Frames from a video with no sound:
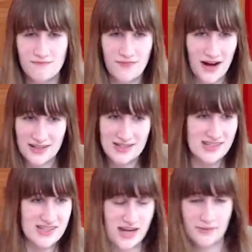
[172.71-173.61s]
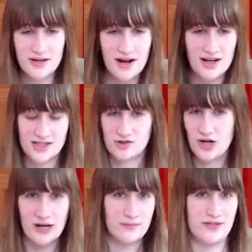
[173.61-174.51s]
find these demigods and
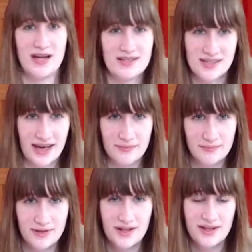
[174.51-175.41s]
try and protect them.